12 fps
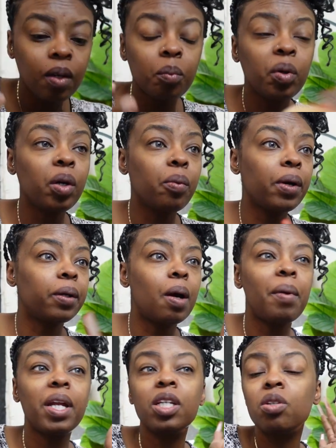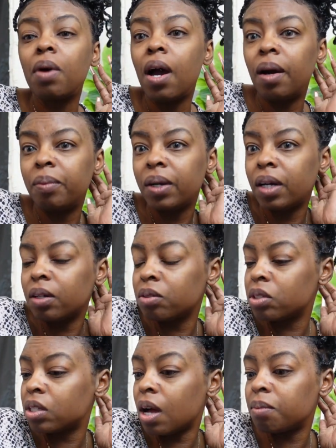But anyway, I'm about to do my
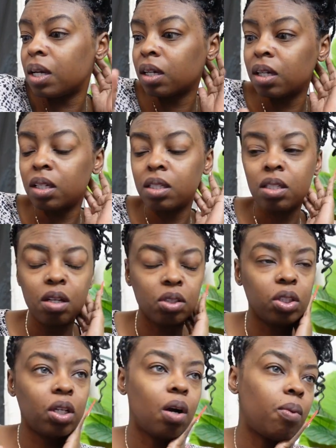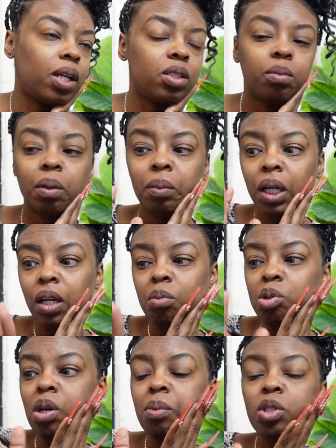eyebrows. I'm not gonna talk to y'all while I do my makeup.
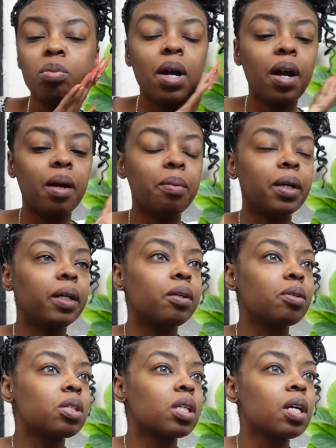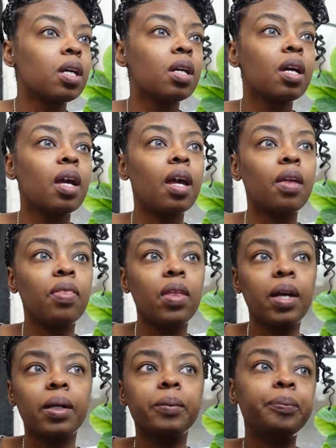So I'm gonna do my eyebrows, and
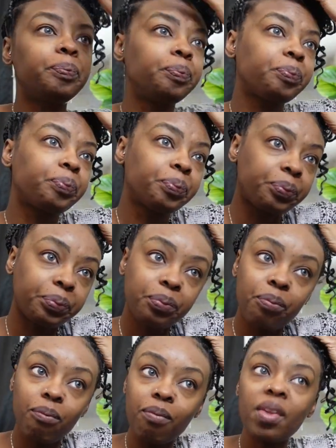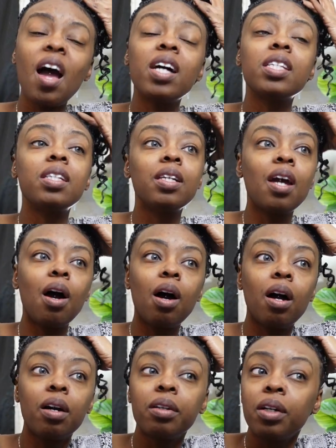then I see
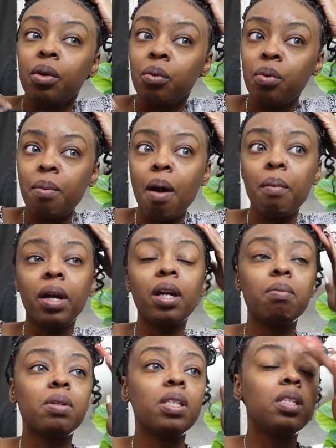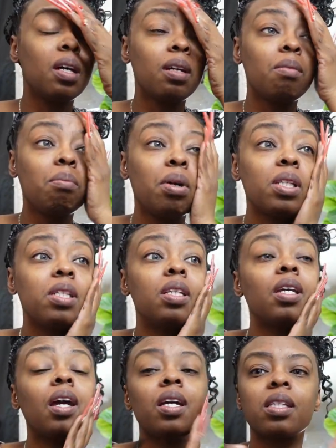y'all when my makeup is done. But
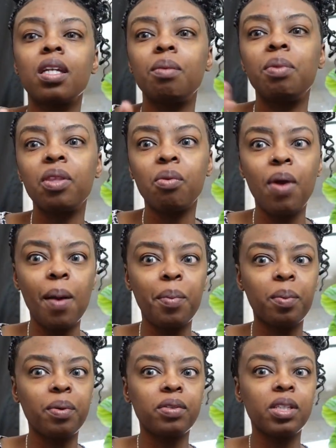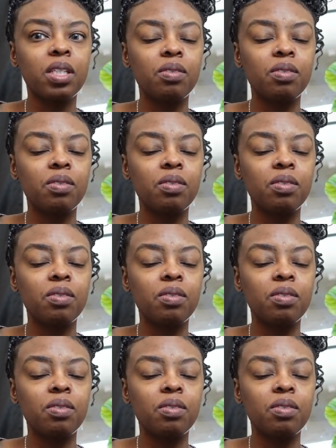today is gonna be the wrap up of